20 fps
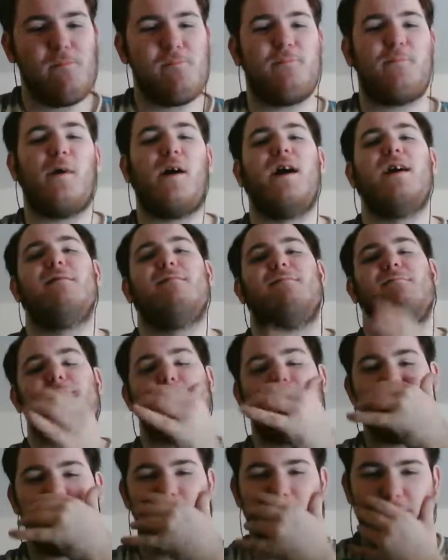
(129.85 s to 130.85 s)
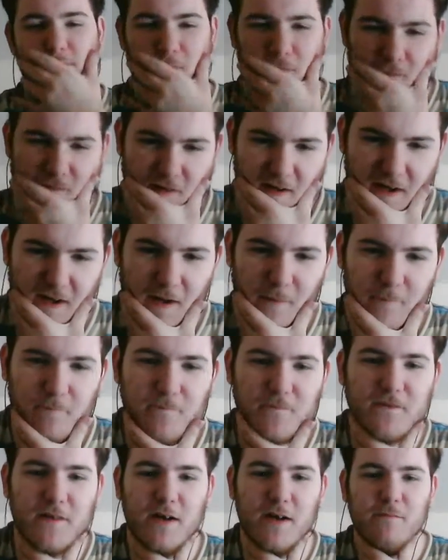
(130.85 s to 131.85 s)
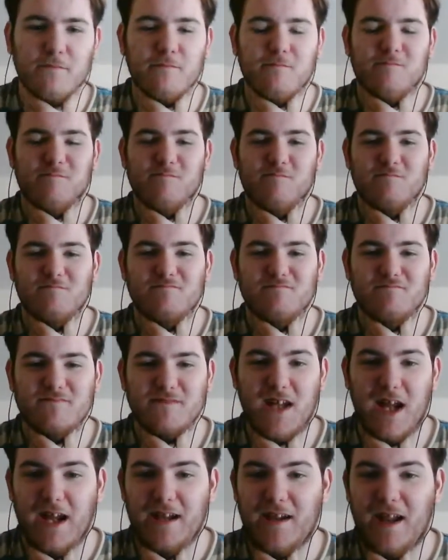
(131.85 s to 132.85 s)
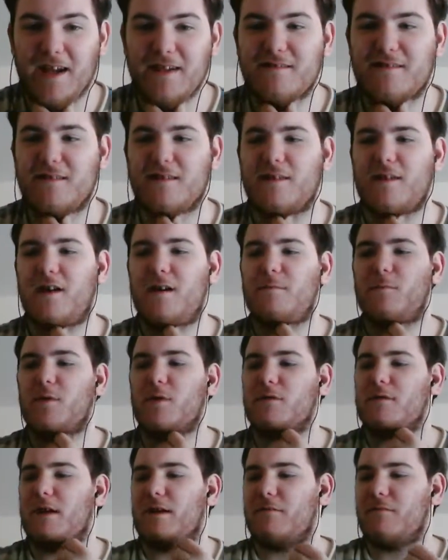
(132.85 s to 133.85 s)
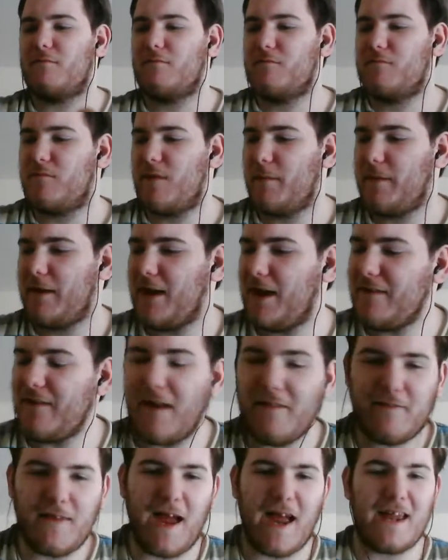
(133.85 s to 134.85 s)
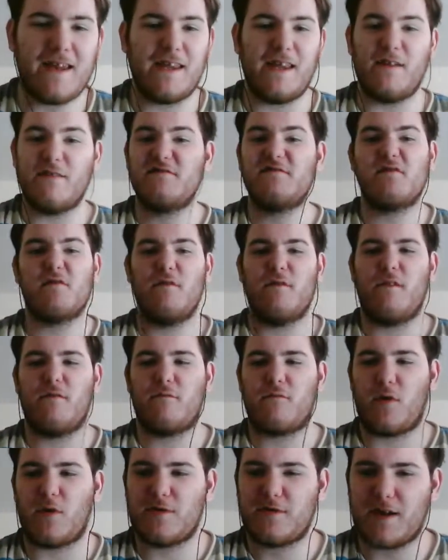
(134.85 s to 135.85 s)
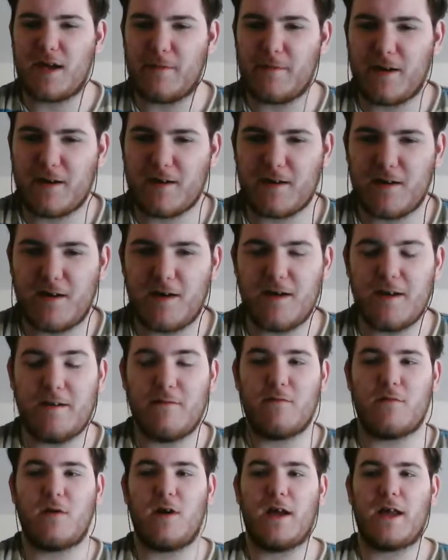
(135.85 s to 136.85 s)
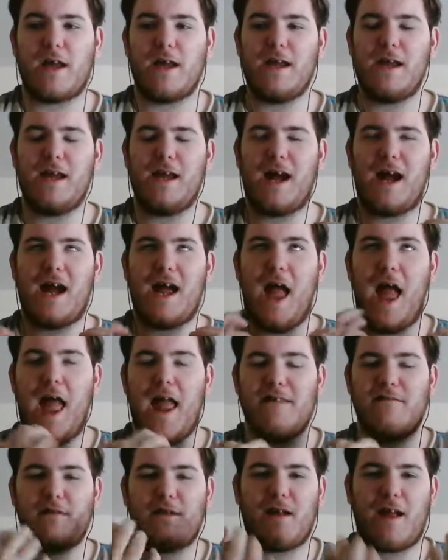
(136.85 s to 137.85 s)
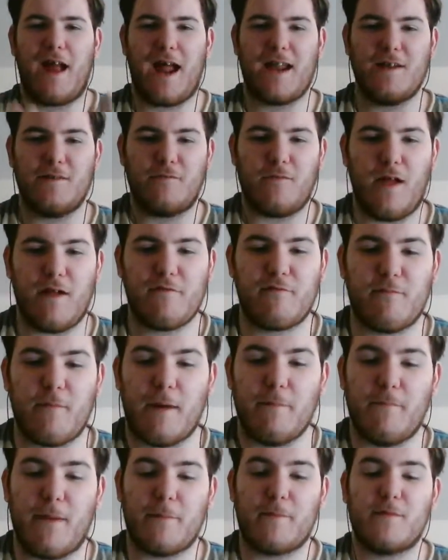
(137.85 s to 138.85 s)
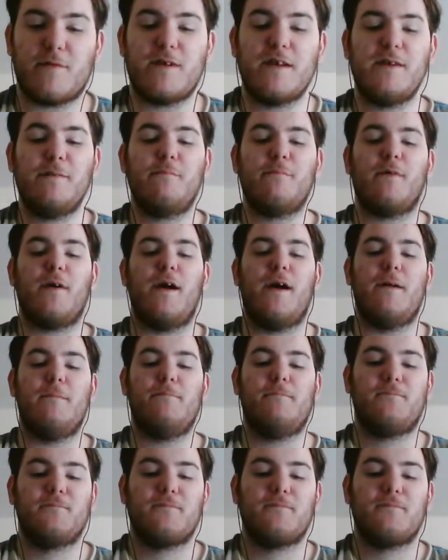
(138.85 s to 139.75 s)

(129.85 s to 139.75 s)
but you know, I liked it a lot more. I, I mean, not that I had an issue with the first time I saw it. It was like it just kind of left my memory, but